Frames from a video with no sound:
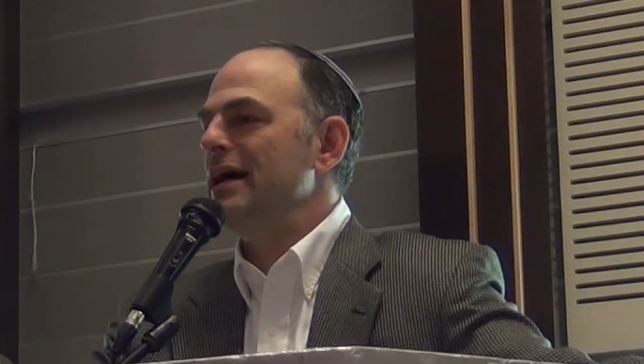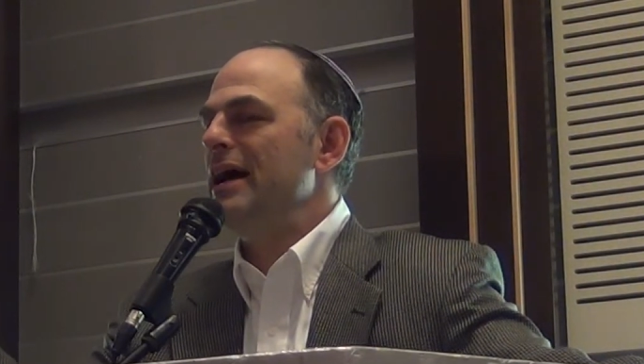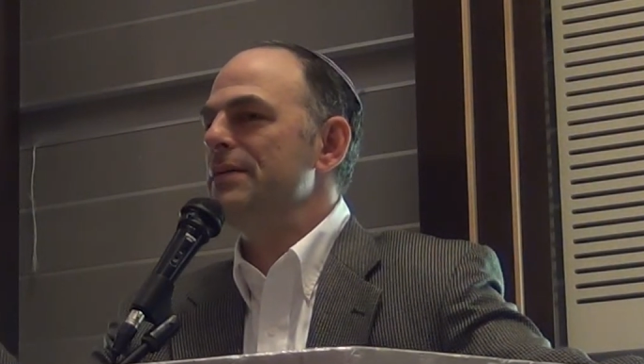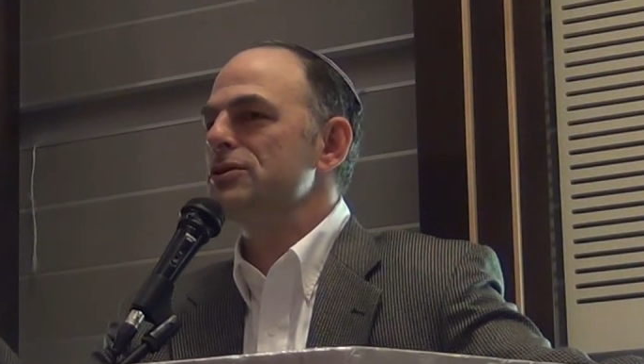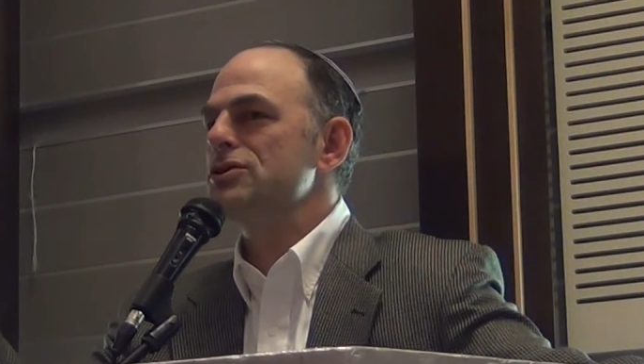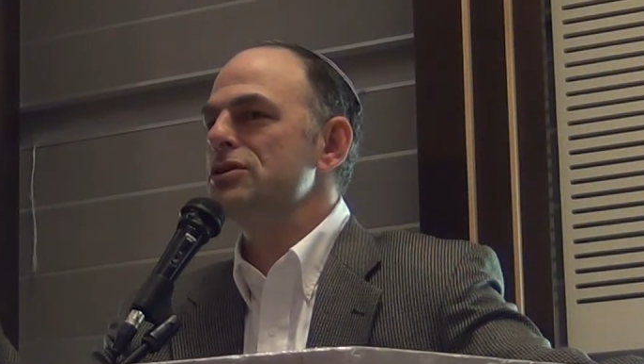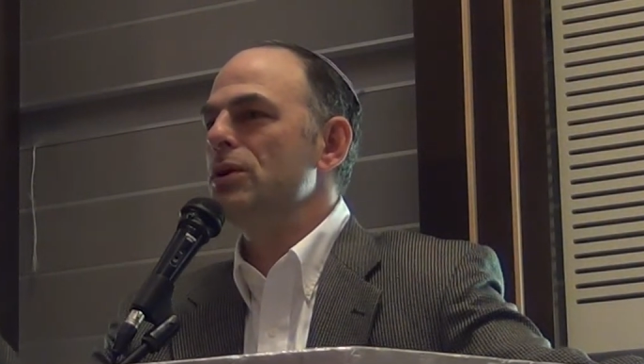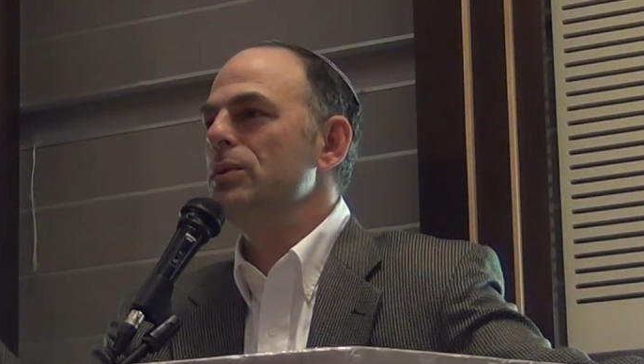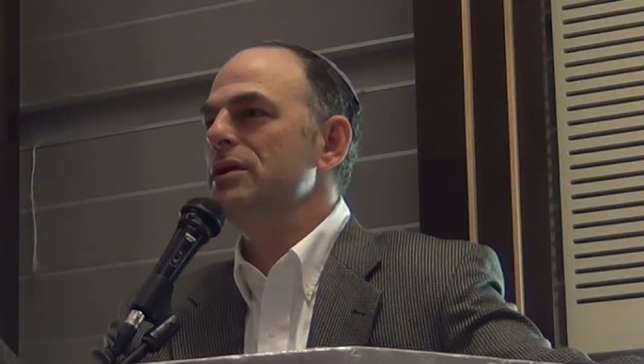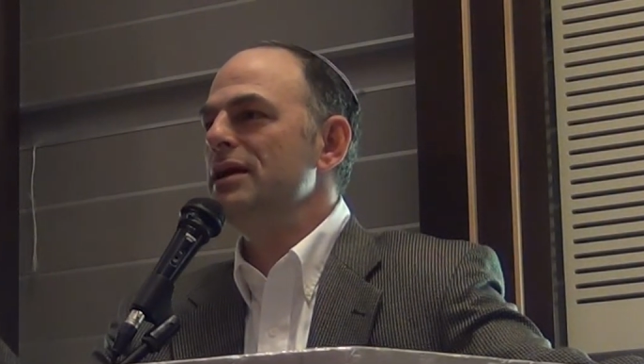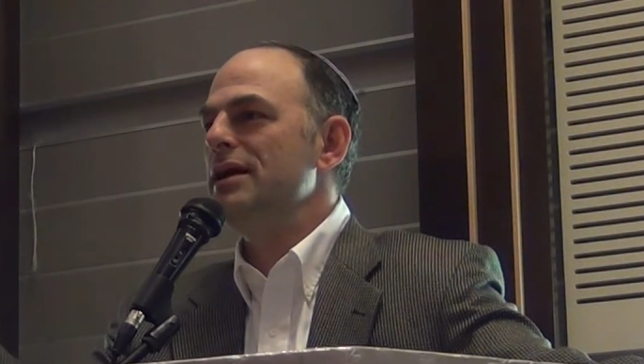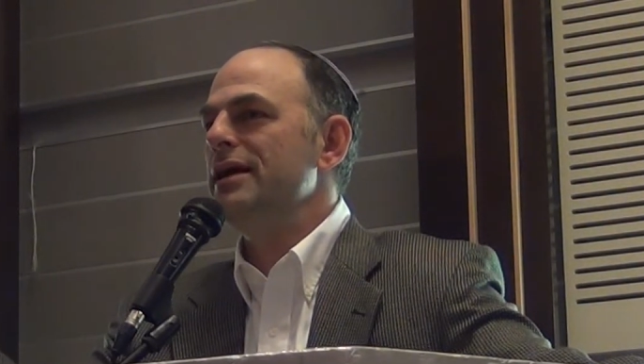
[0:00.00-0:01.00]
And there's no
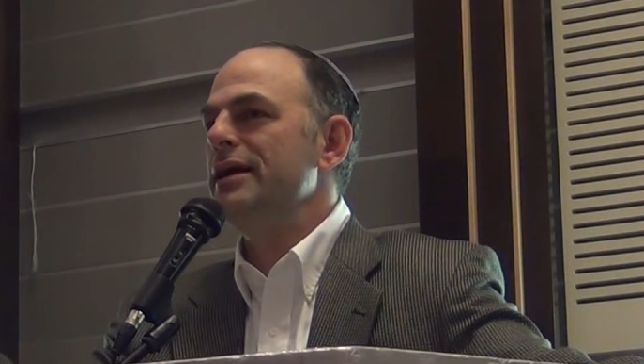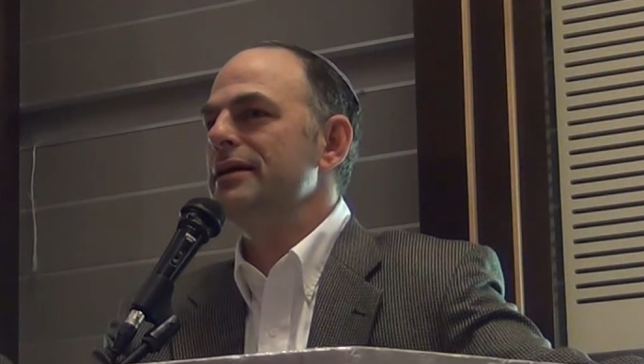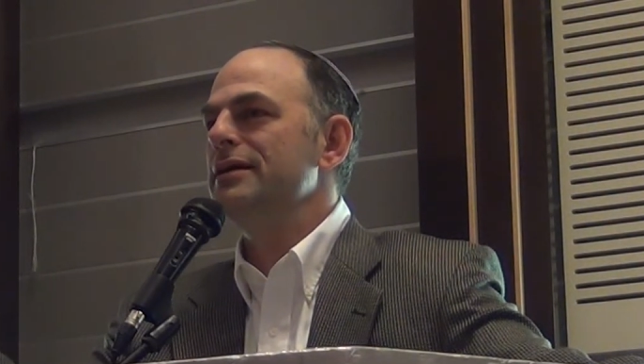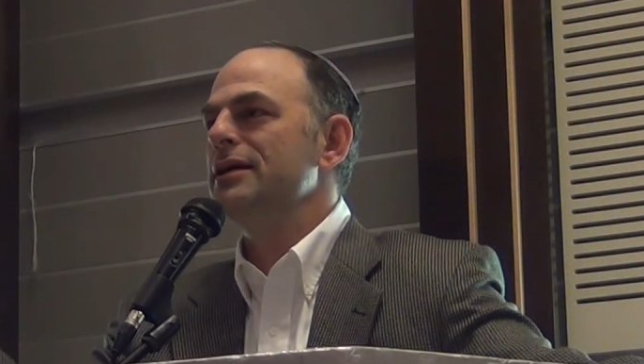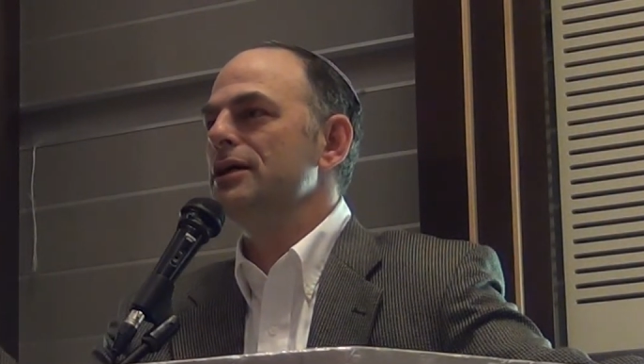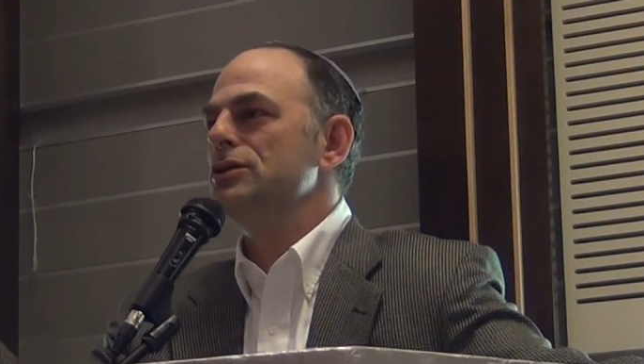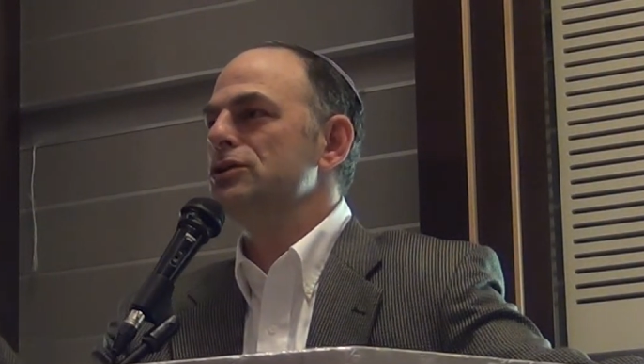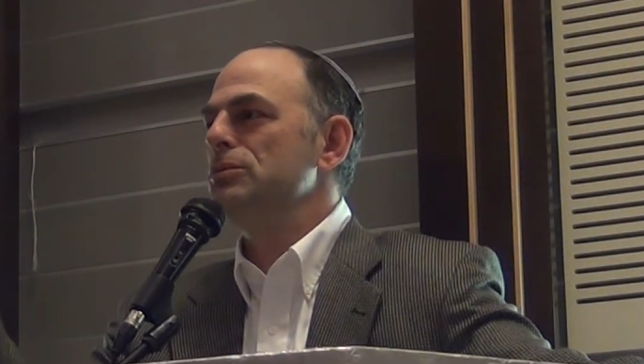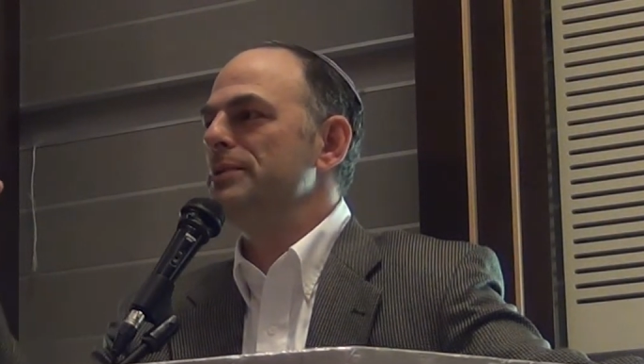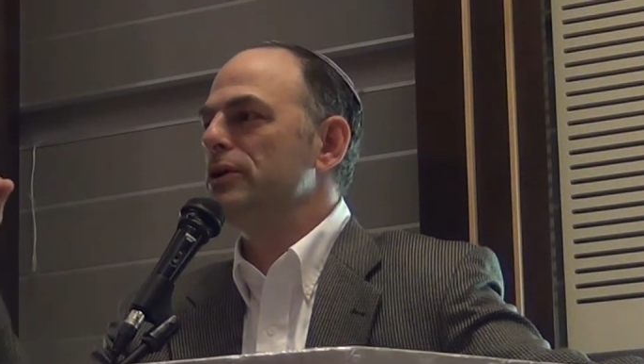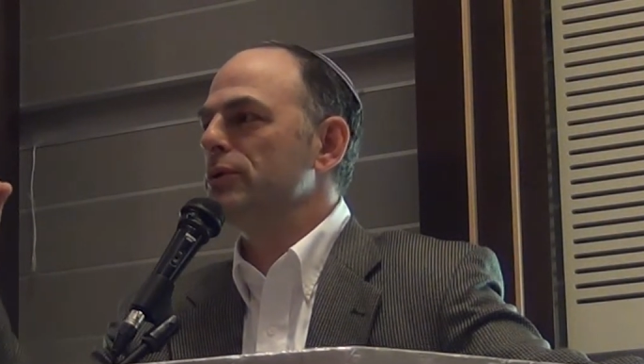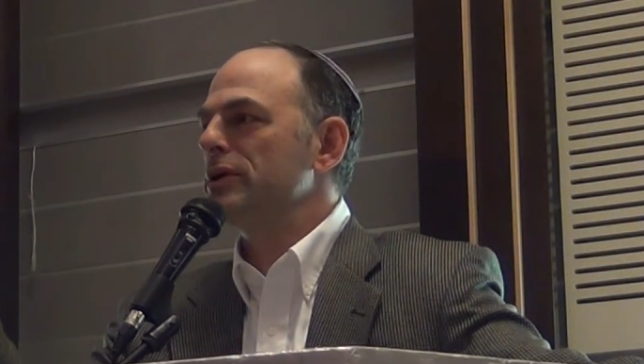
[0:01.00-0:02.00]
need to
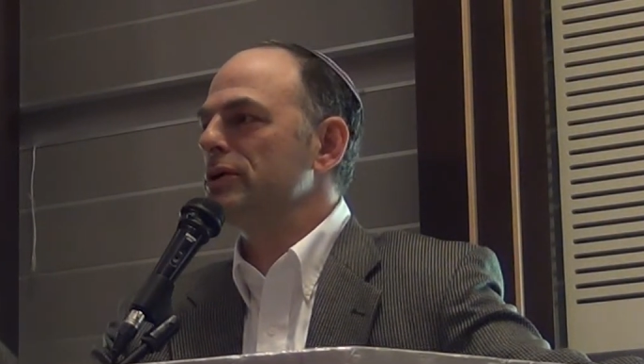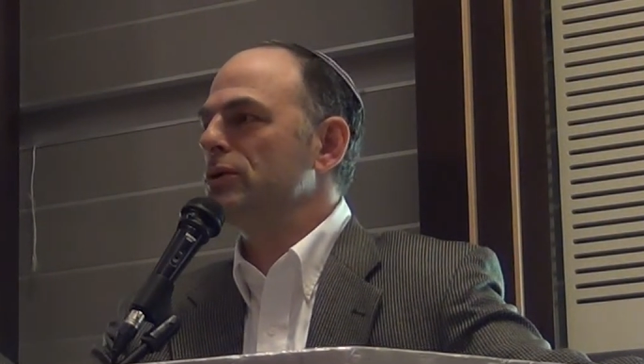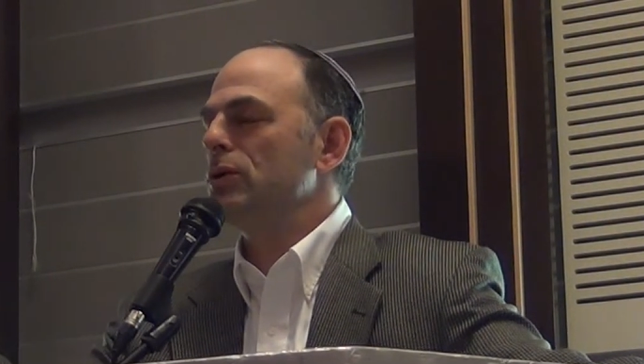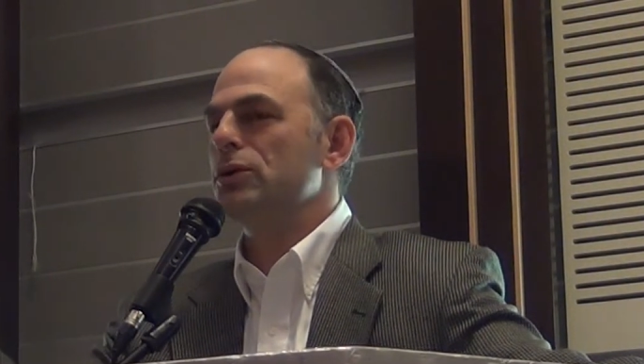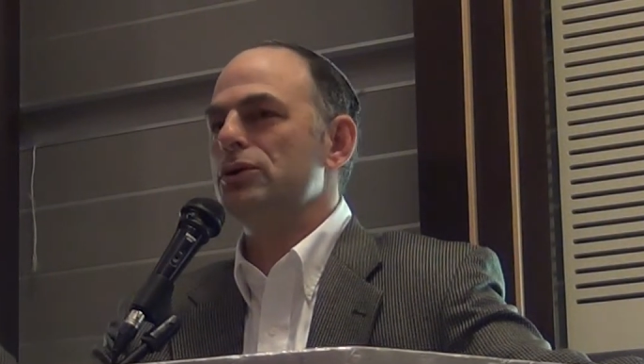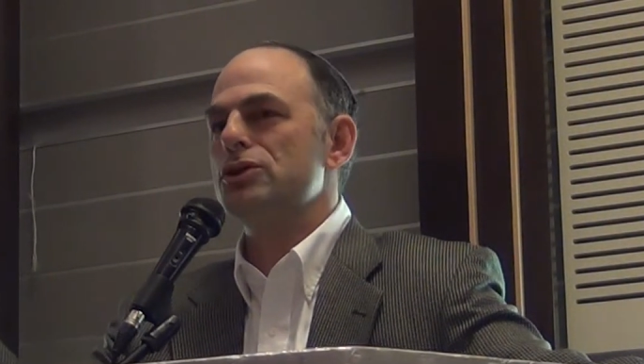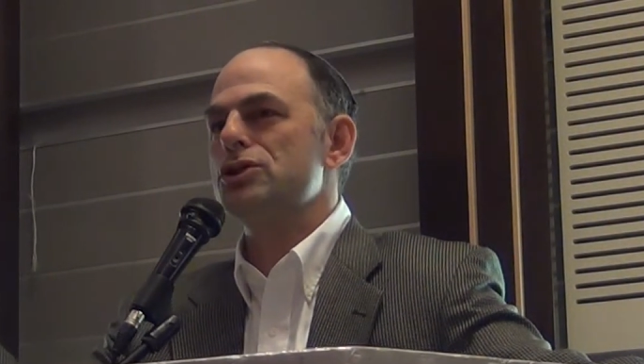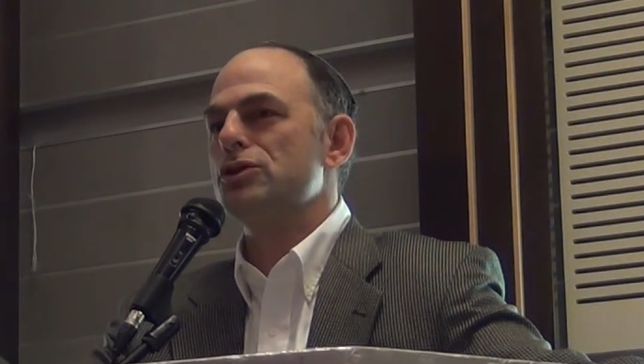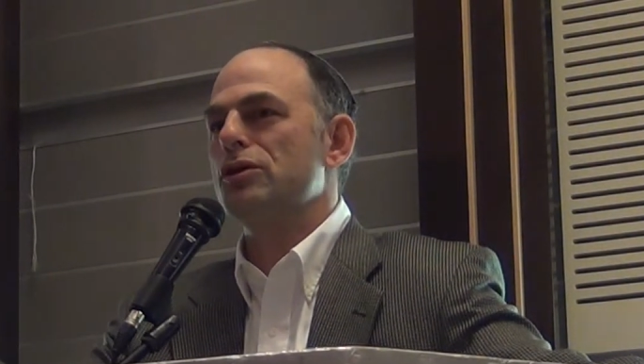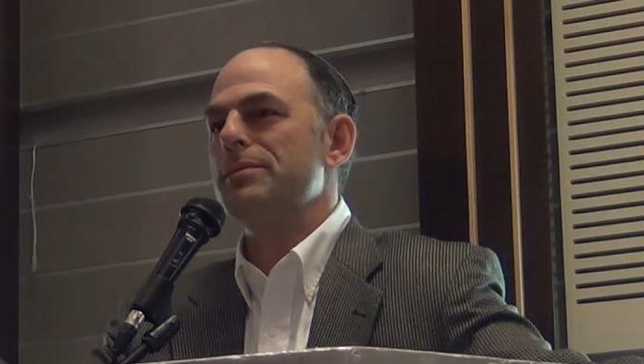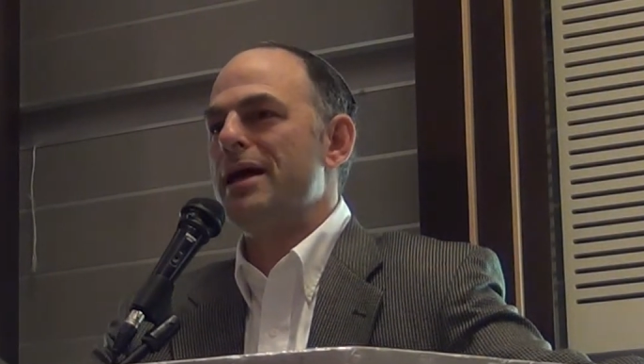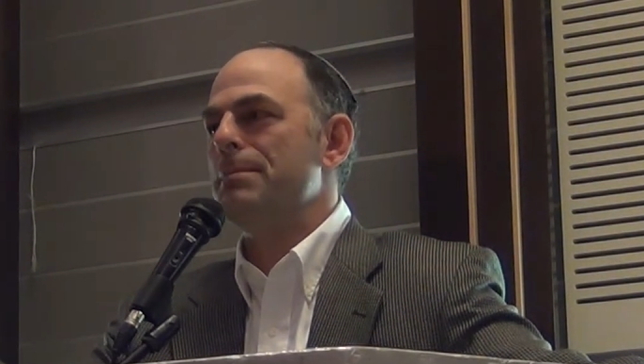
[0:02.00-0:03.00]
be critical or
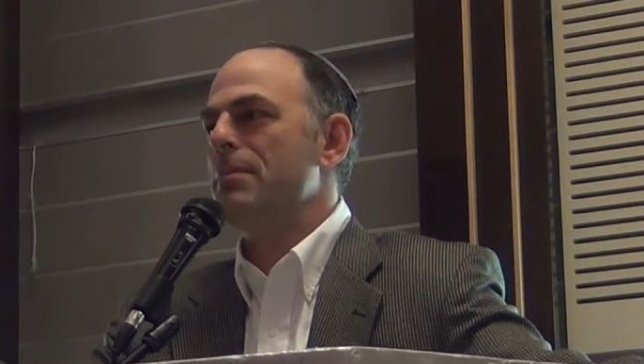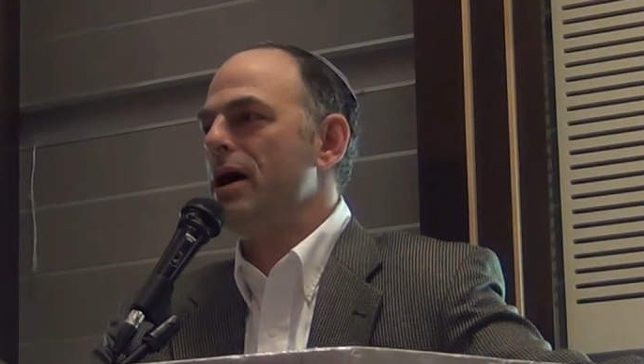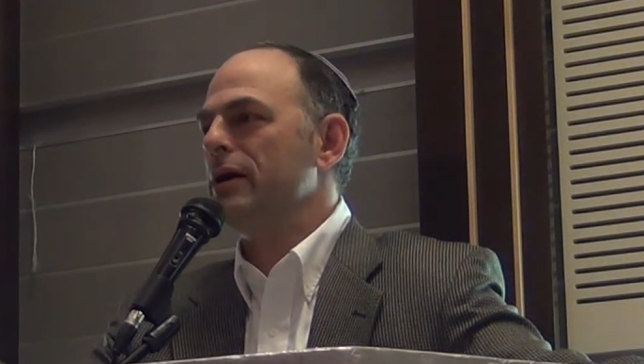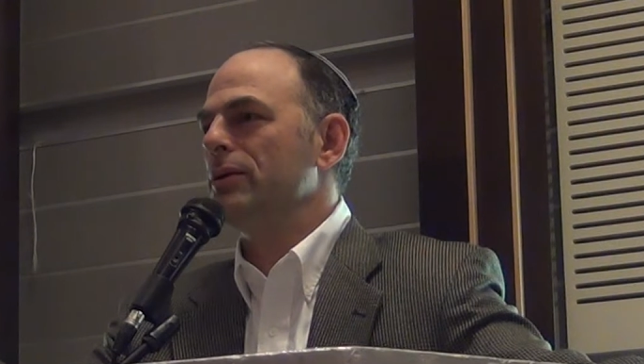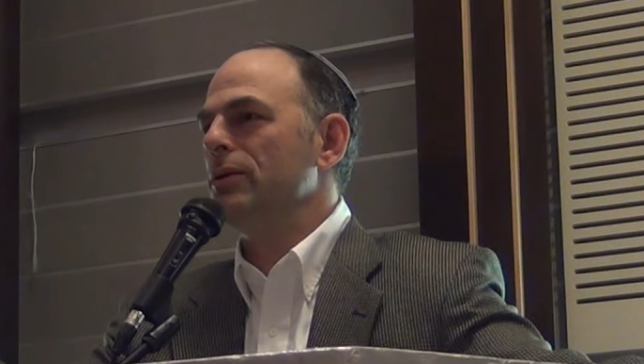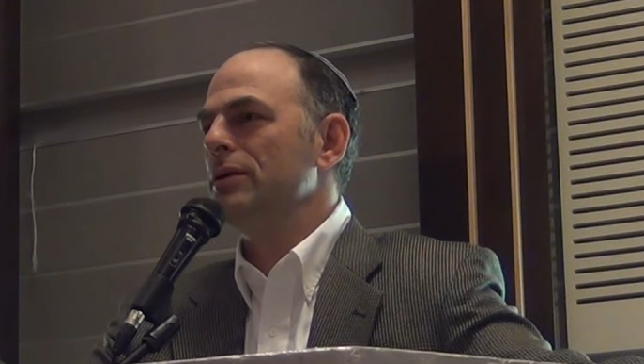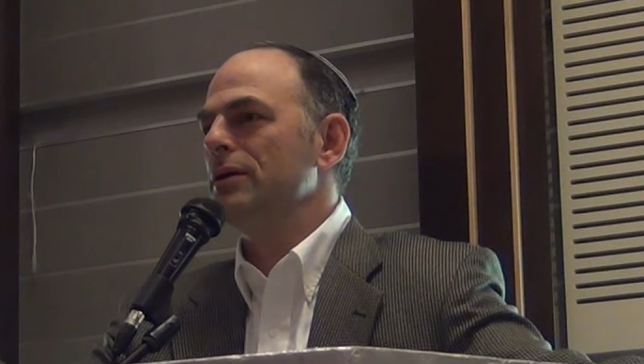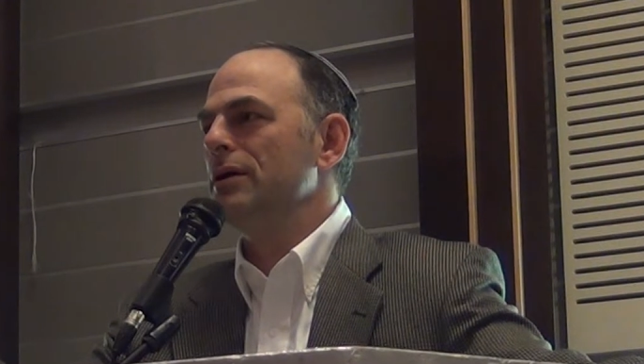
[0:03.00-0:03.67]
disturb that model